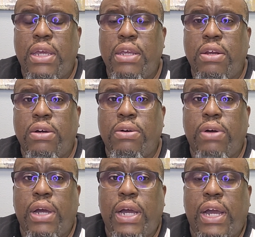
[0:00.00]

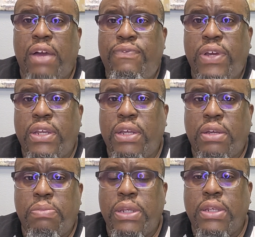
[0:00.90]
I figured it
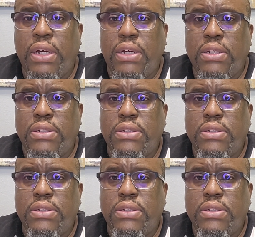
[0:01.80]
could be done.